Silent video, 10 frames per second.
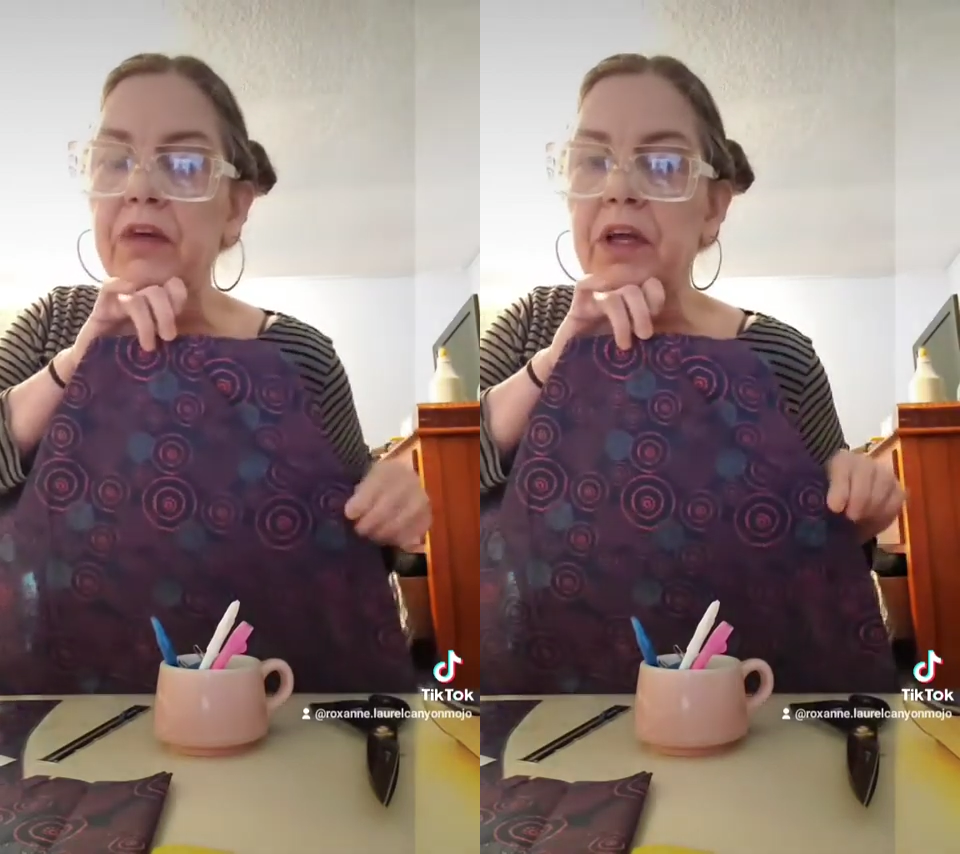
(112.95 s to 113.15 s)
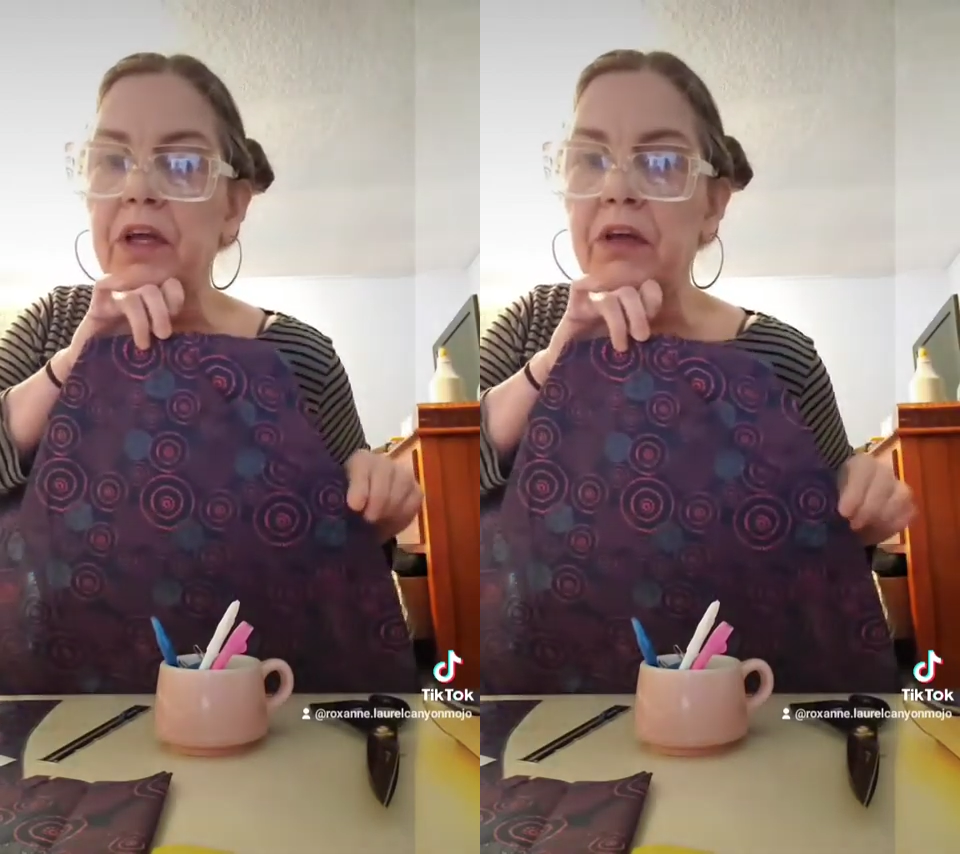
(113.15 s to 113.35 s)

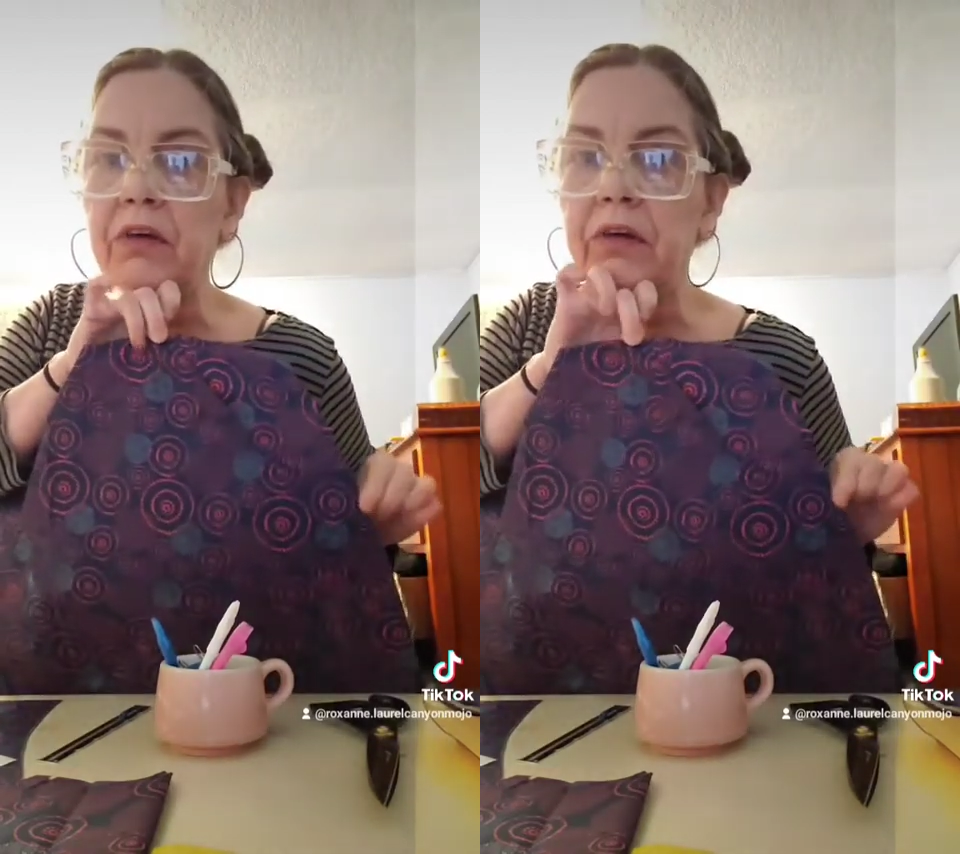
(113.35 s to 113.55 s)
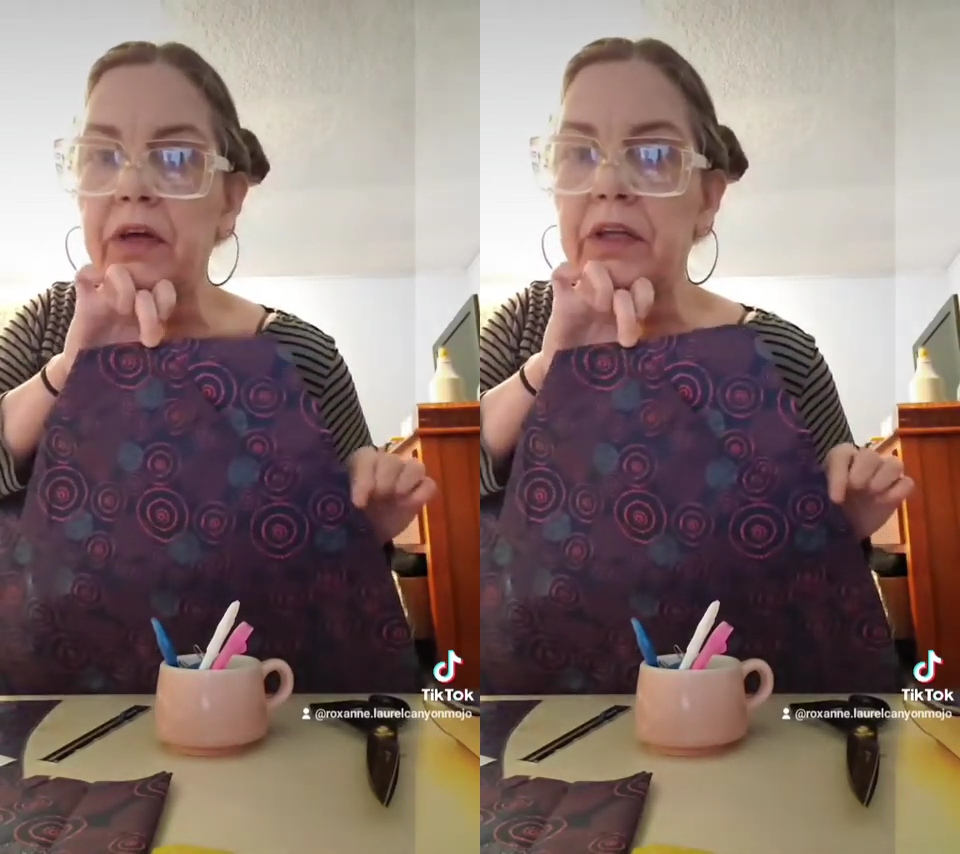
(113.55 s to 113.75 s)
and
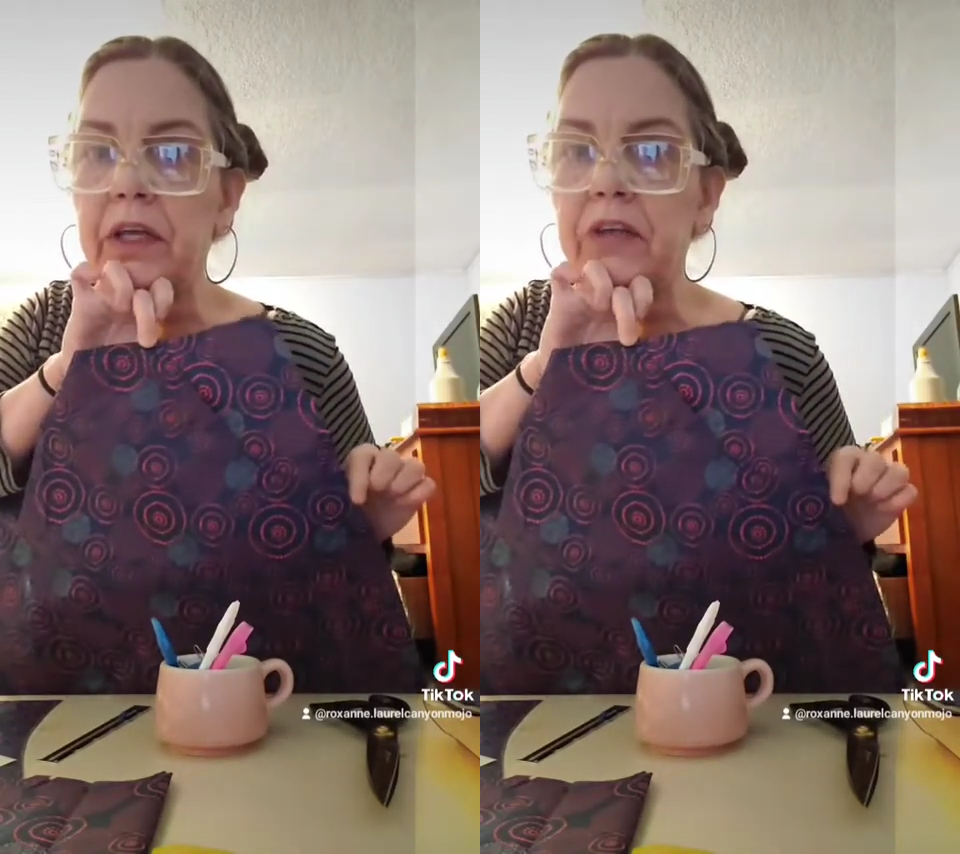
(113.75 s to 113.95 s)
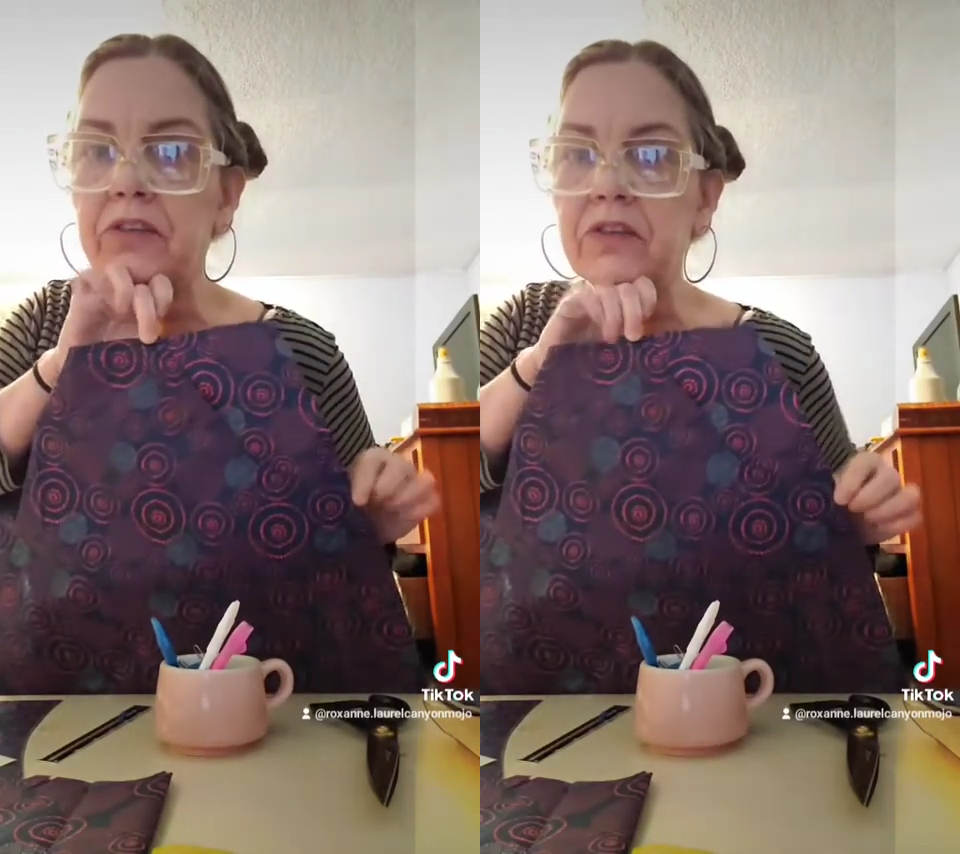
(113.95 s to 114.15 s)
here at the
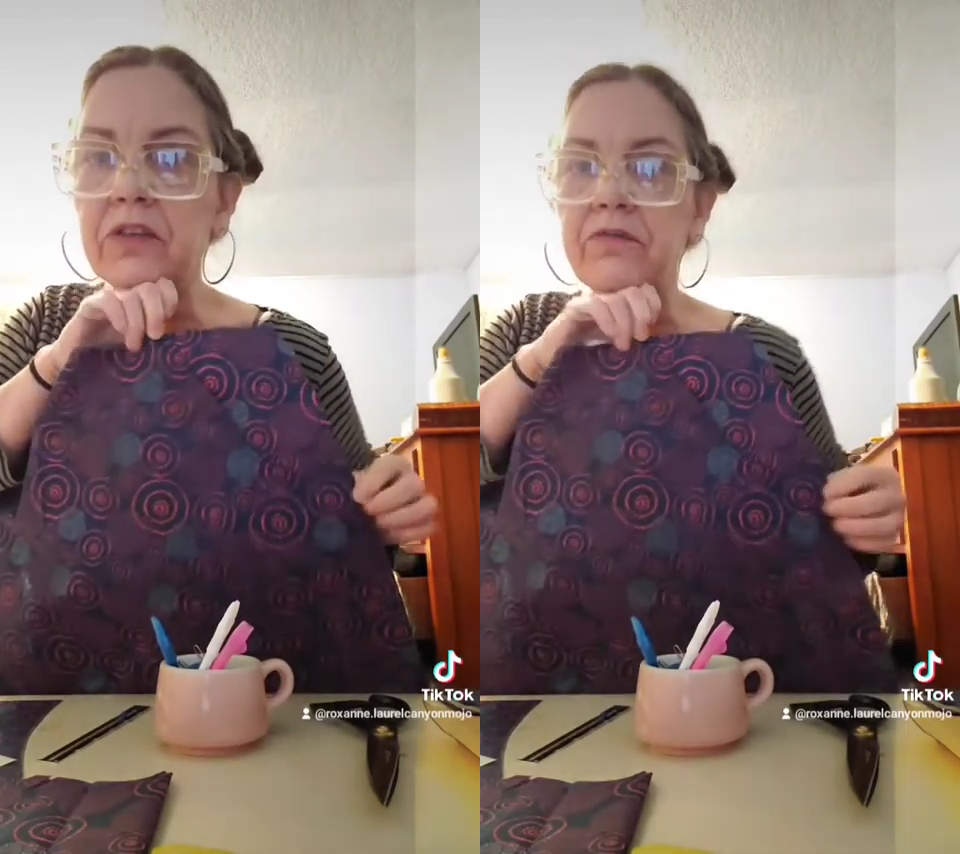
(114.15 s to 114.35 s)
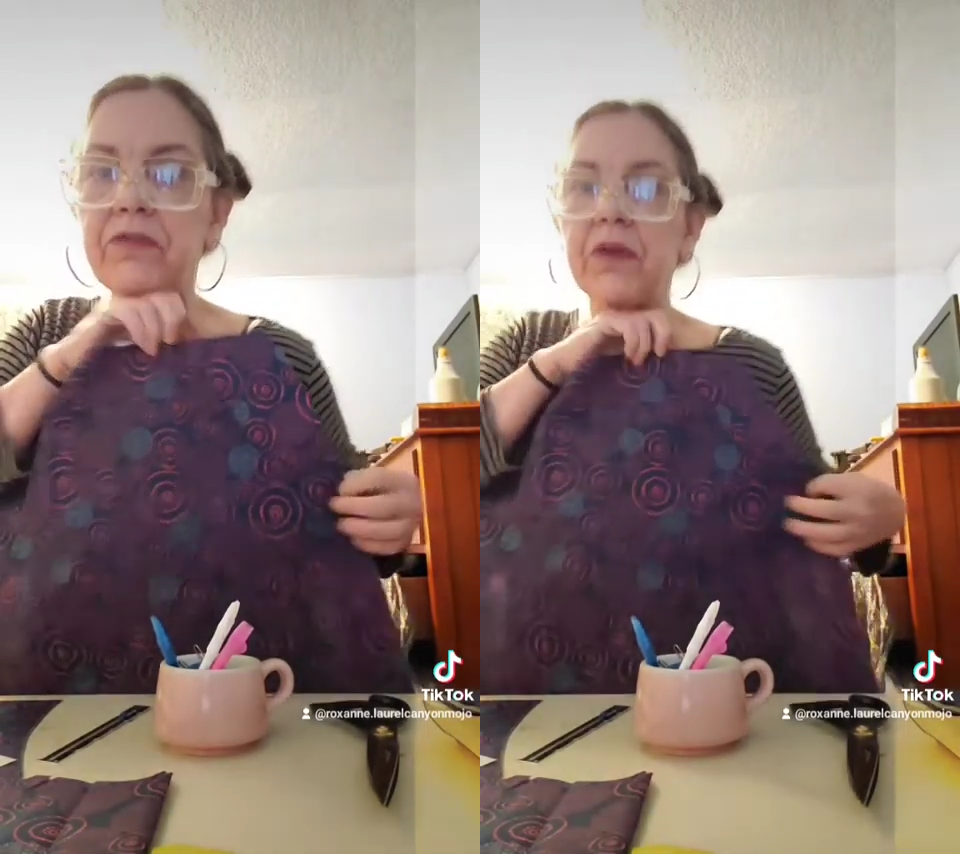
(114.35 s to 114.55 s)
edges of